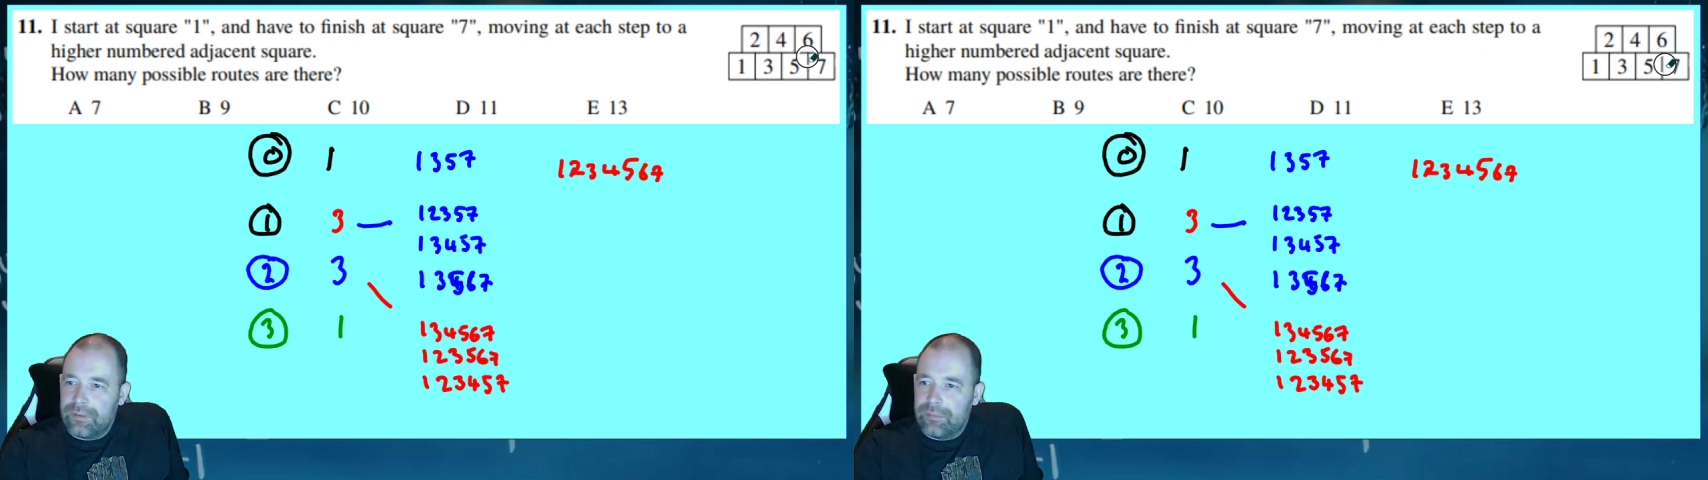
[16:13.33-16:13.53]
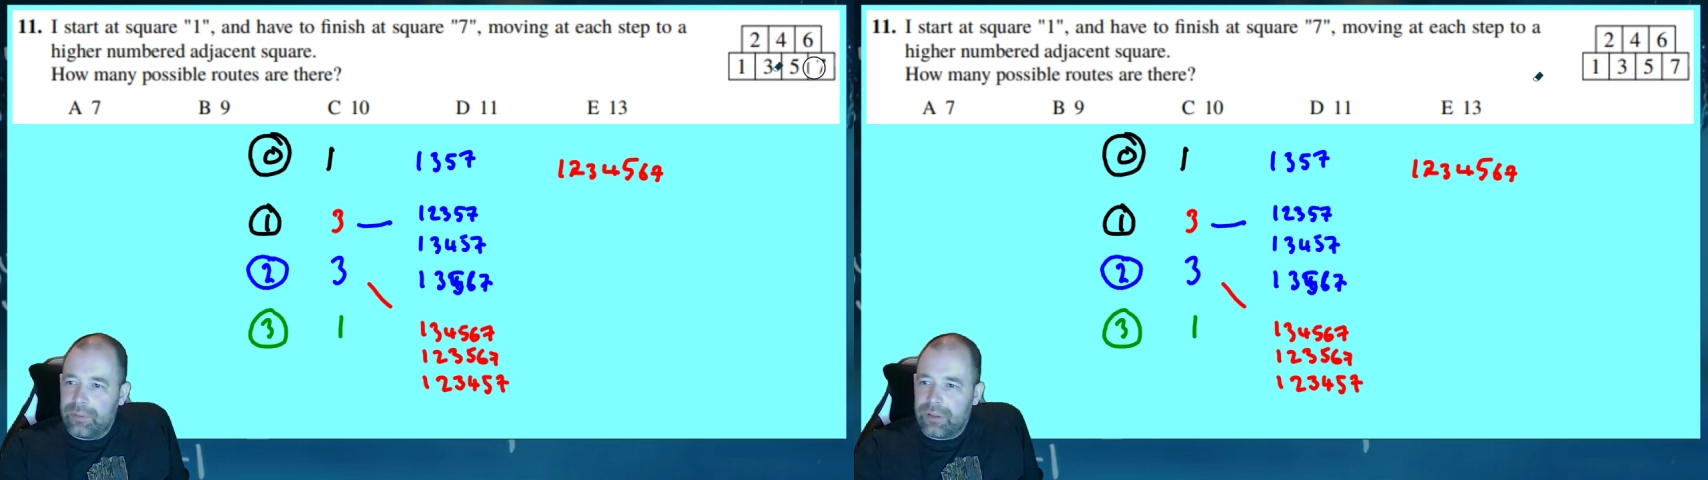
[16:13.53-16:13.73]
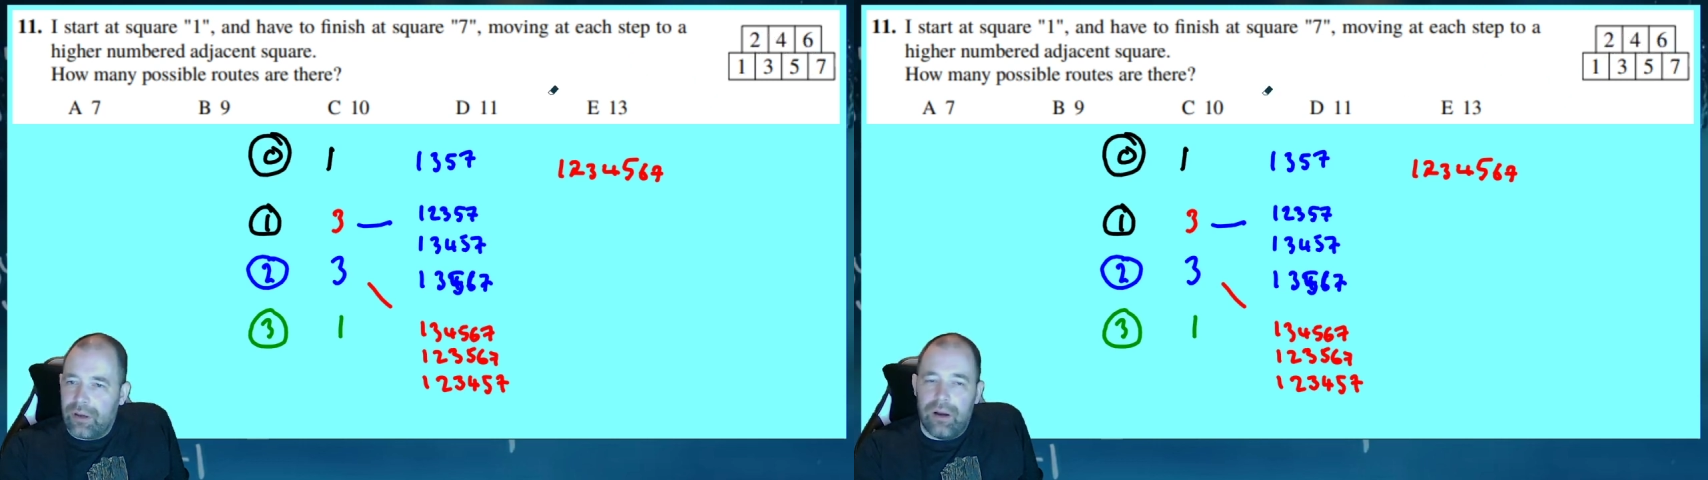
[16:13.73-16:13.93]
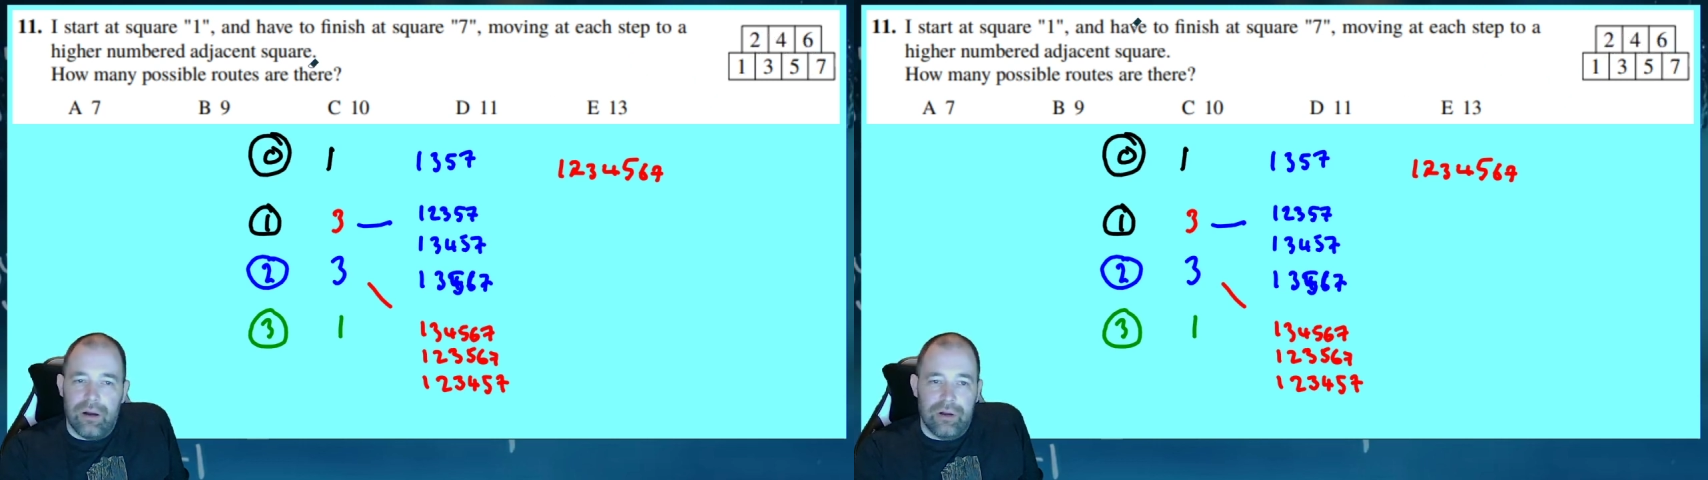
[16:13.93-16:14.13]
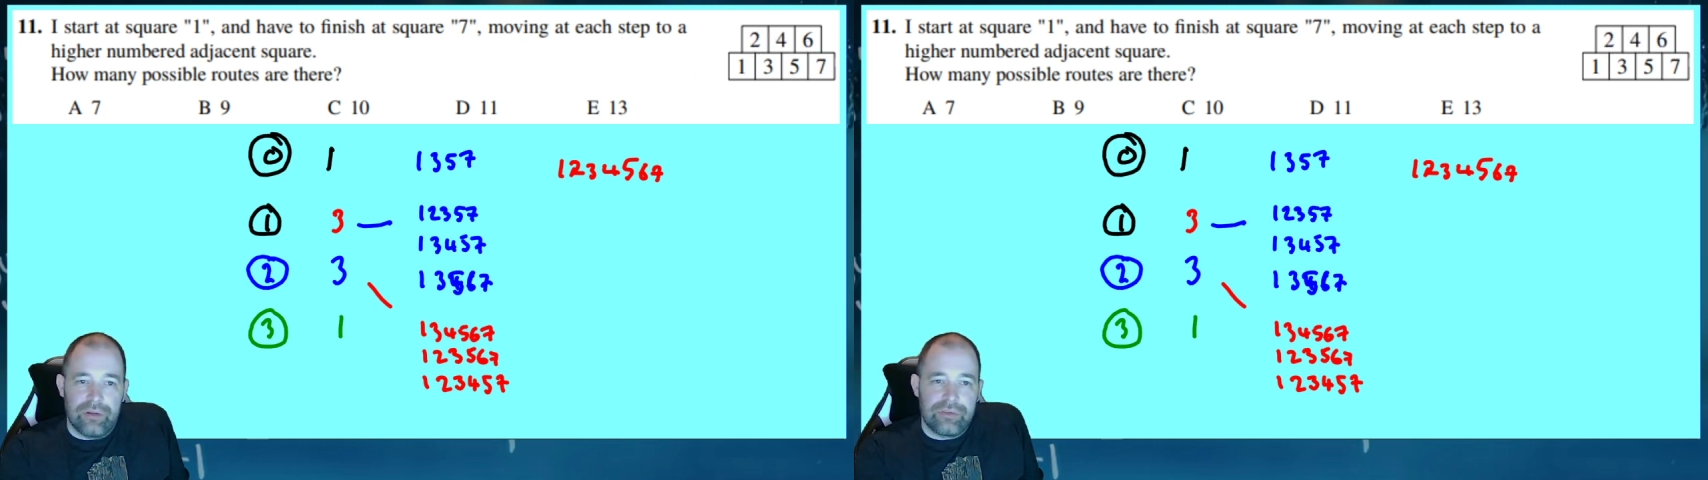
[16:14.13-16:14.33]

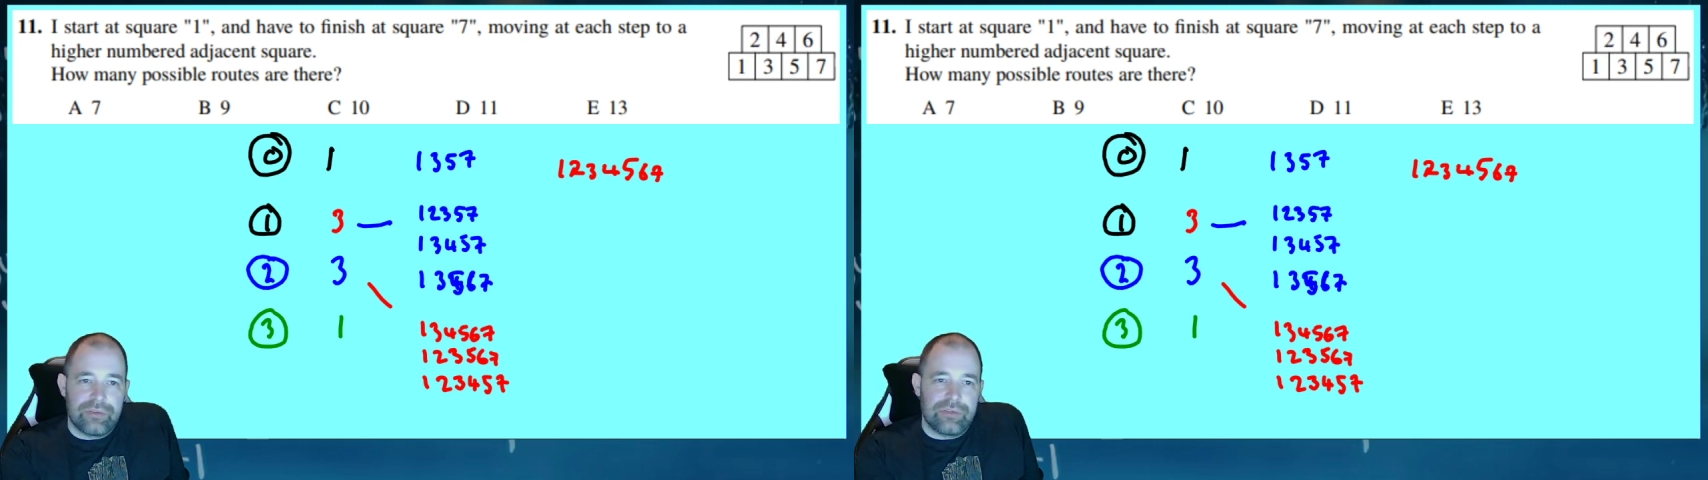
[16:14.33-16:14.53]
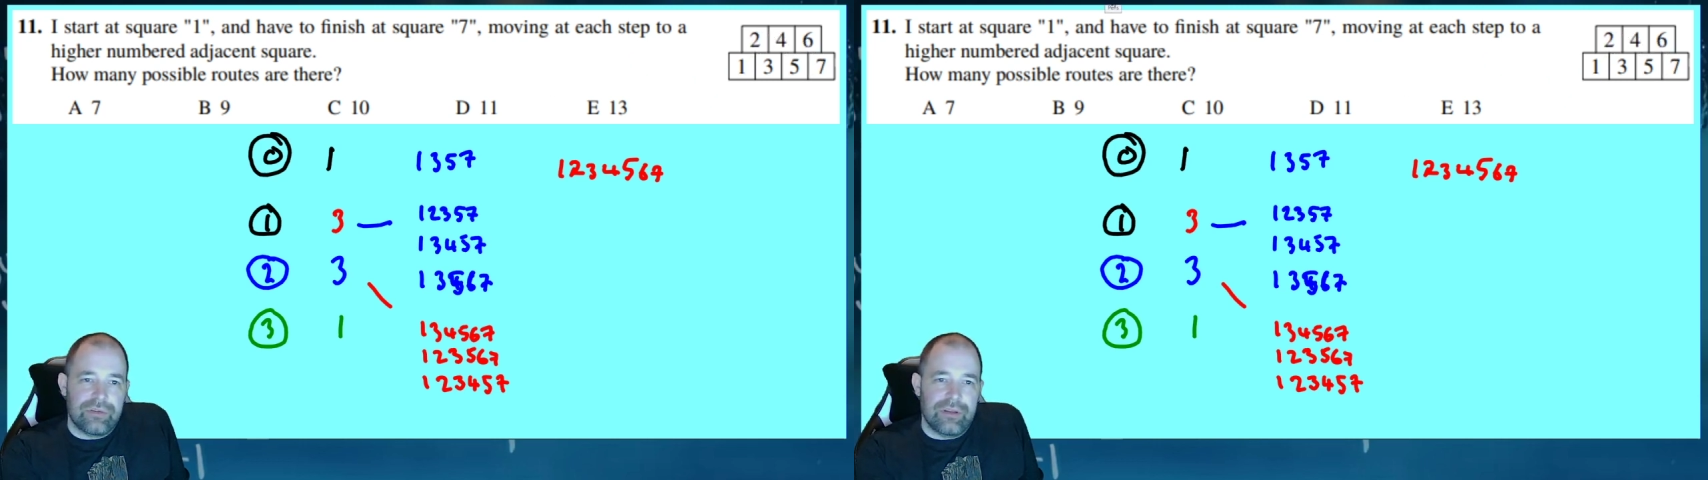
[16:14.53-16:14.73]
Because